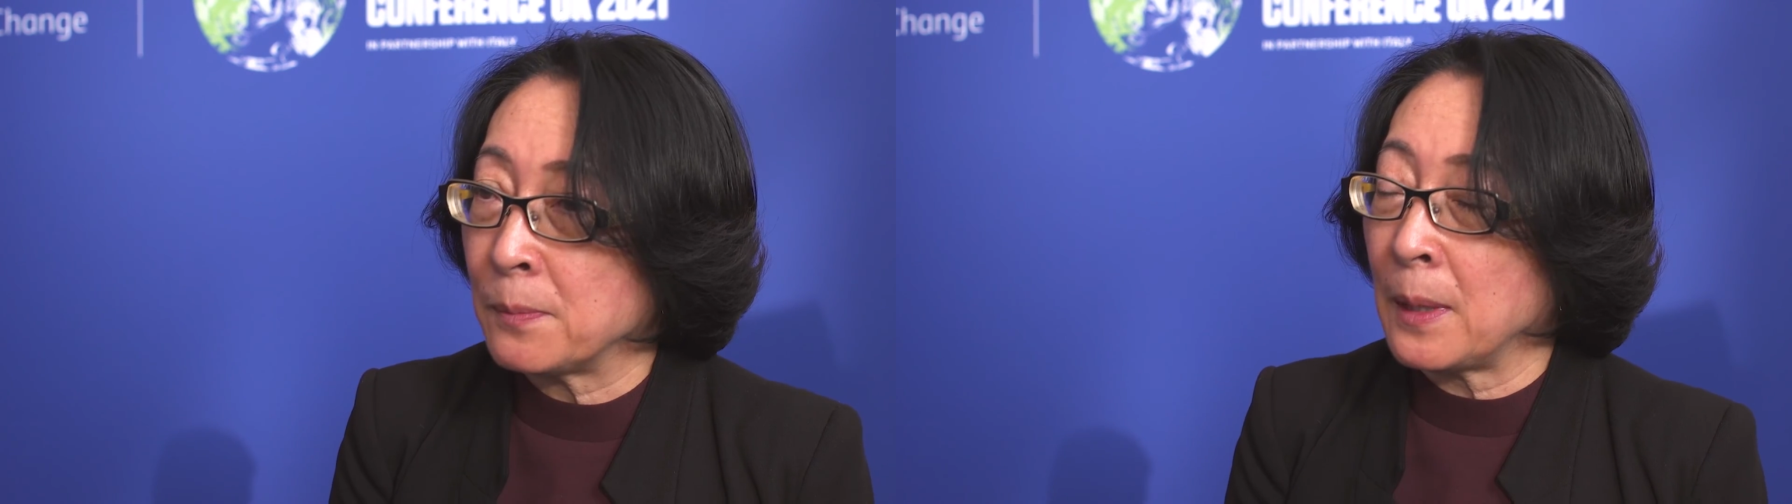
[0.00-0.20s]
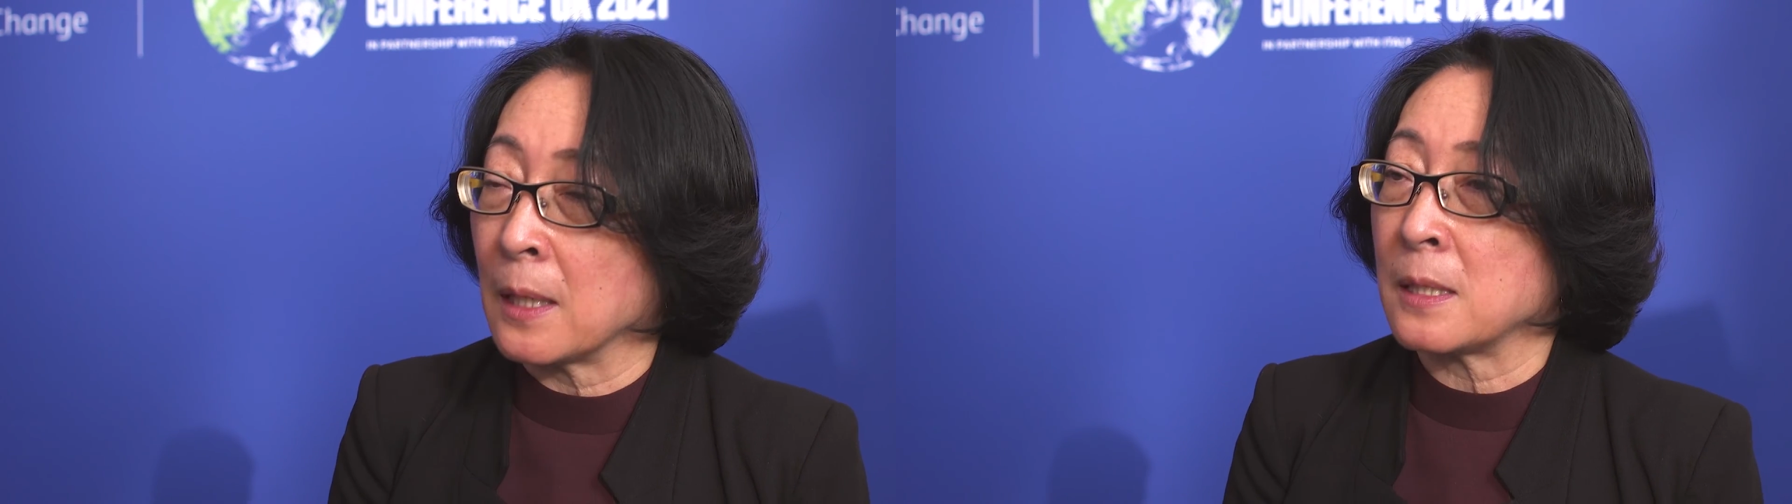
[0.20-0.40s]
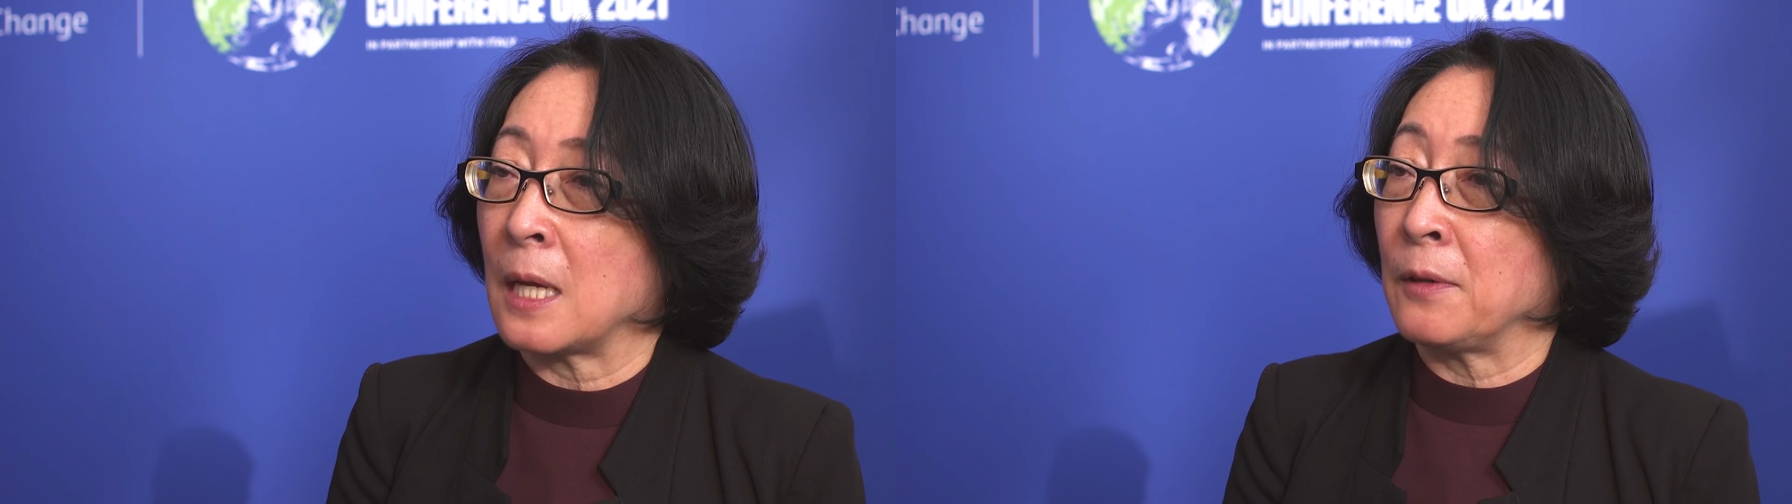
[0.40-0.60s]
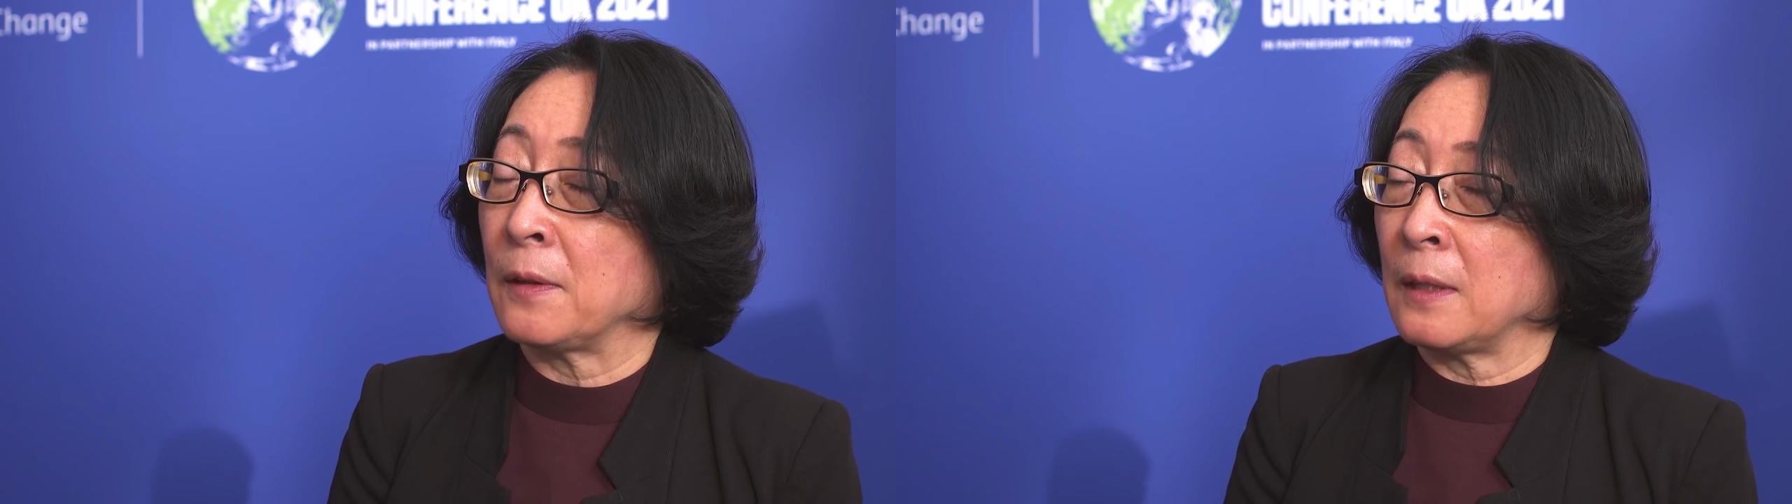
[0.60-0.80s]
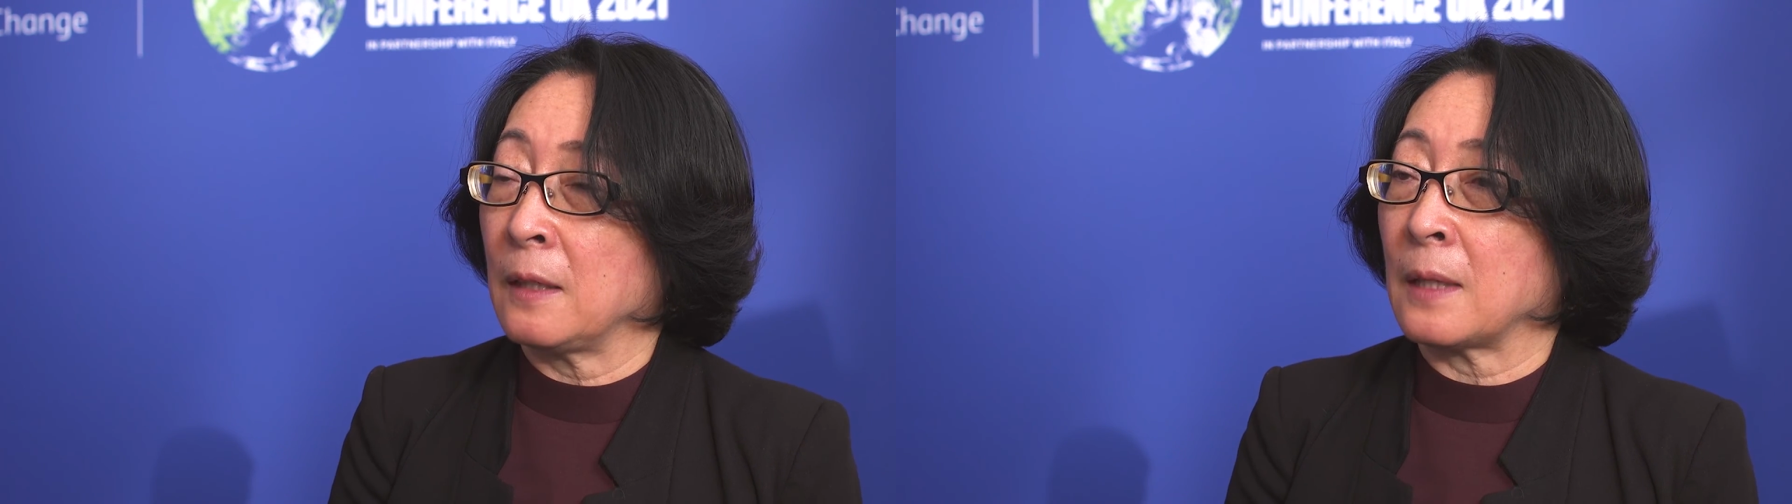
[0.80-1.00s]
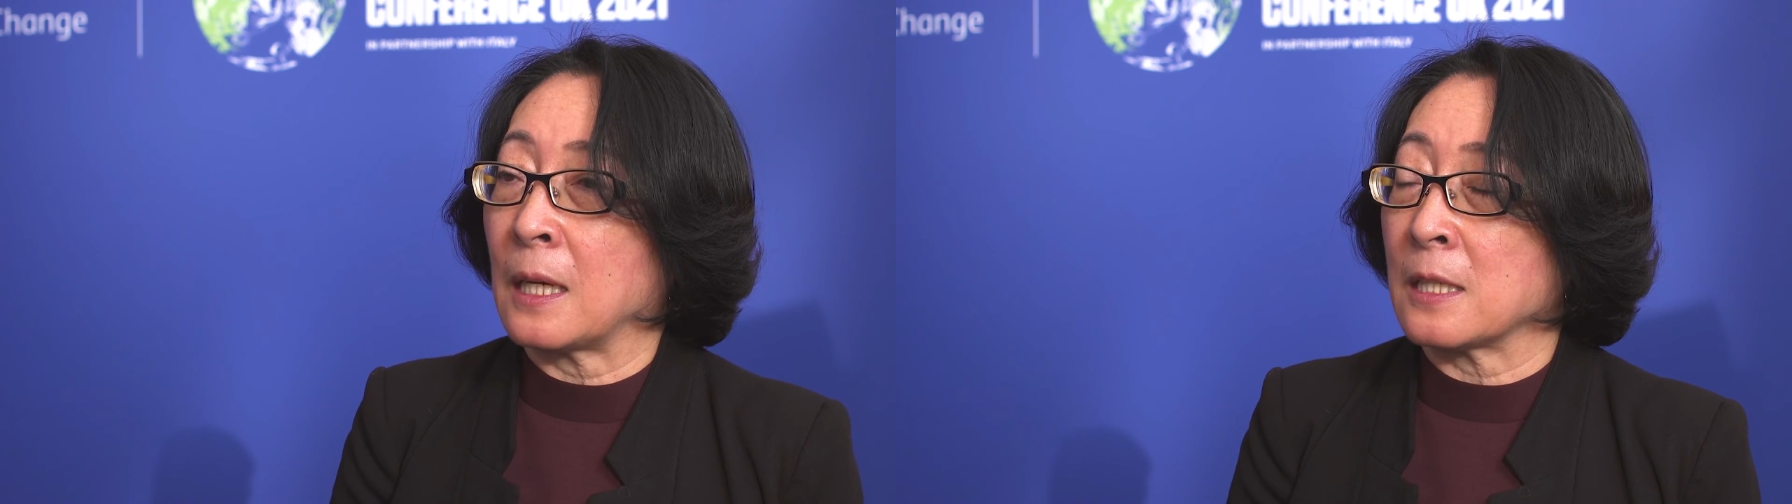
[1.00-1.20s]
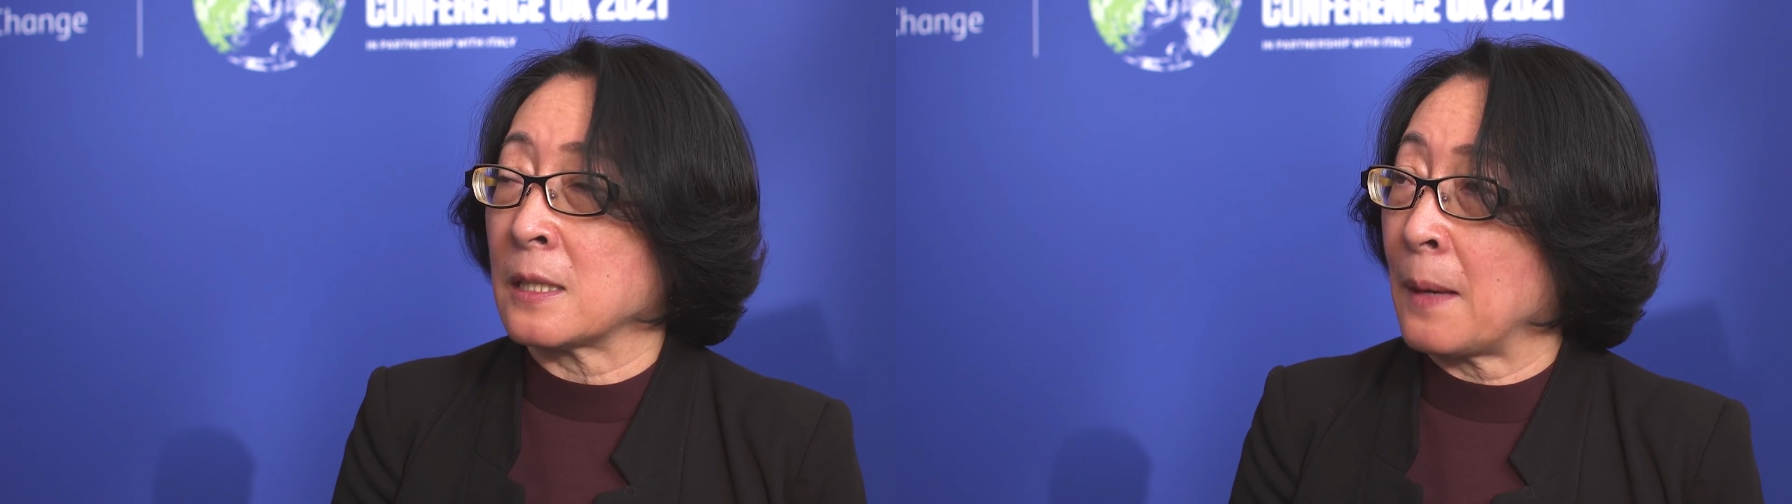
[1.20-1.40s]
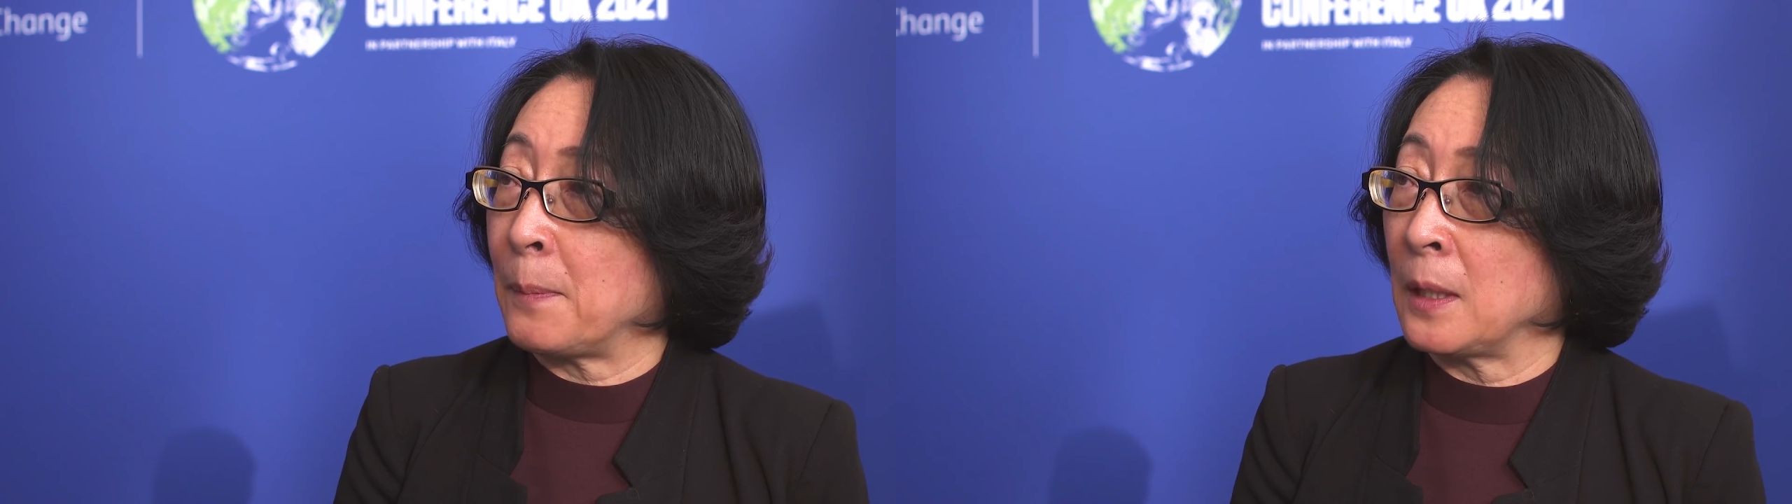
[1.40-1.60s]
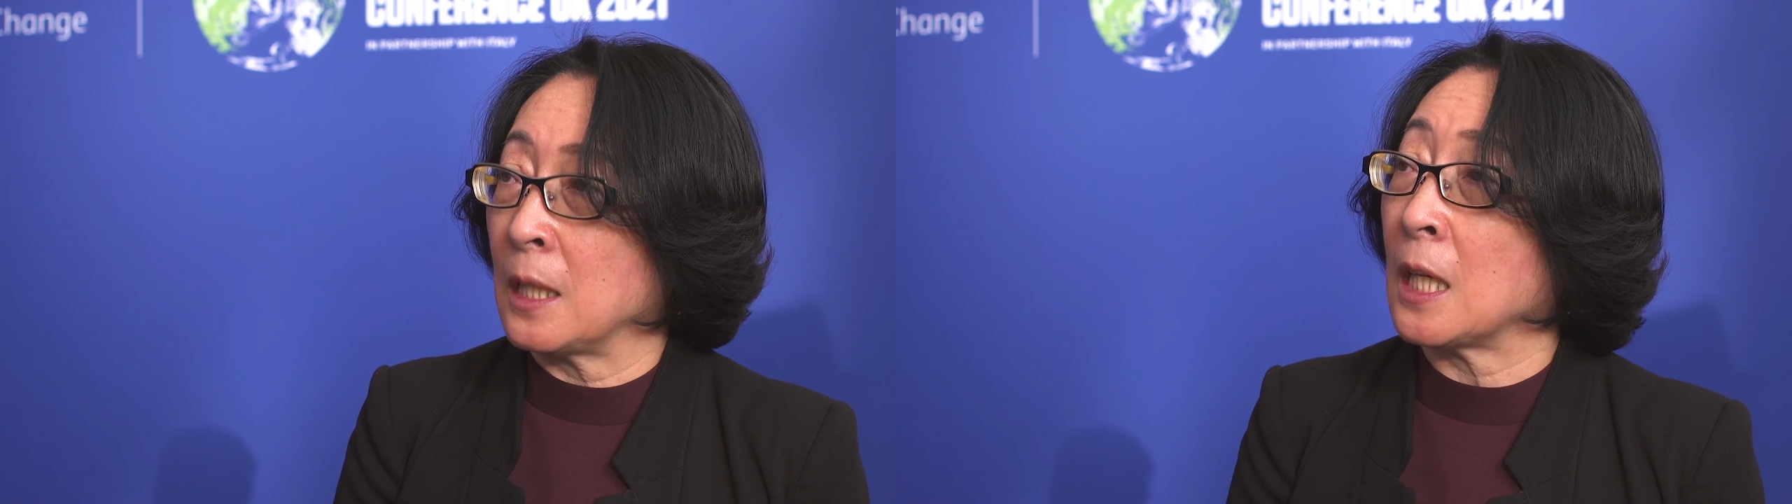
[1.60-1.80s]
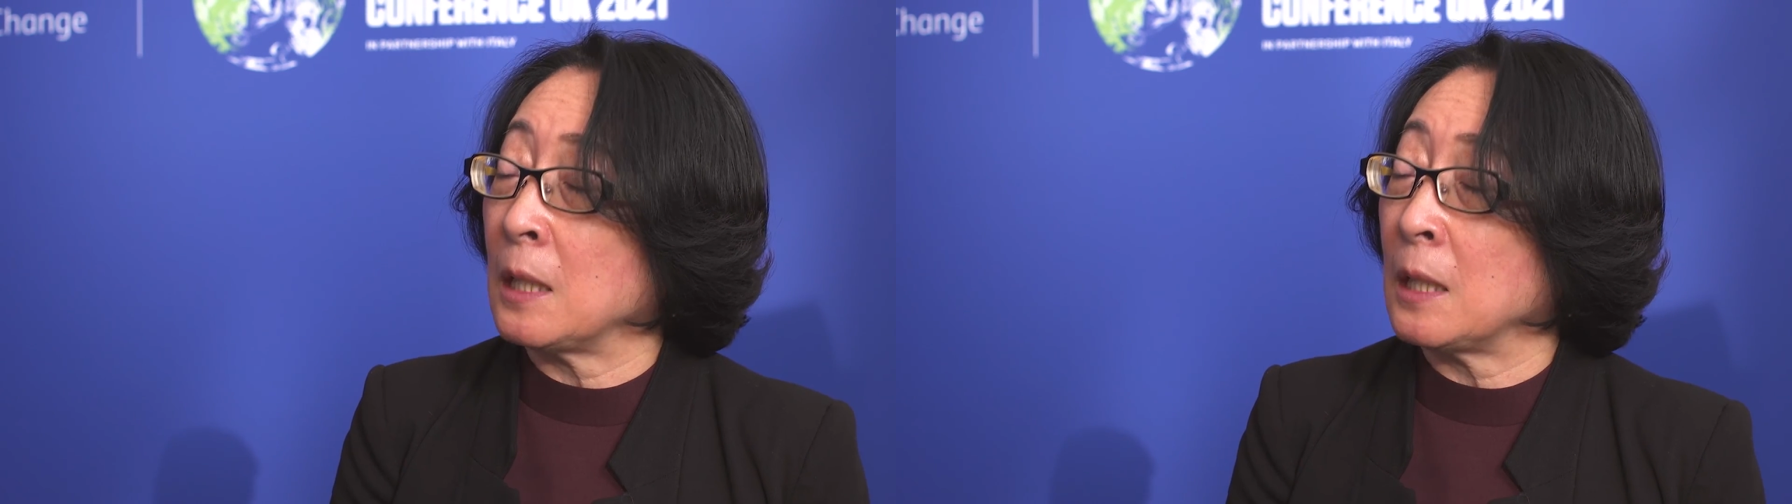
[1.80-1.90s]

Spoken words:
but everything that is happening